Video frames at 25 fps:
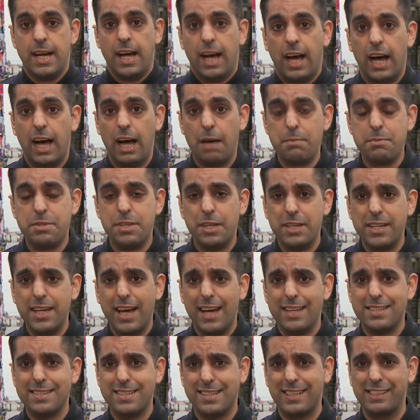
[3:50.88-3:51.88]
Um, so,
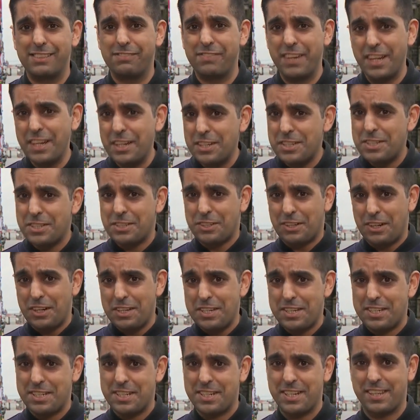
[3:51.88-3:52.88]
yes, fingers
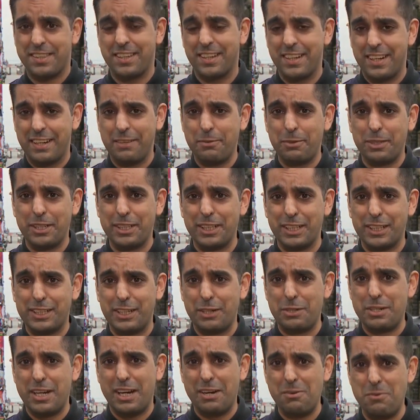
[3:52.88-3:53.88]
crossed that it will
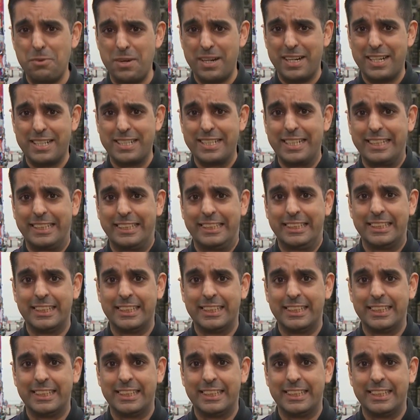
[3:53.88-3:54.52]
go down well.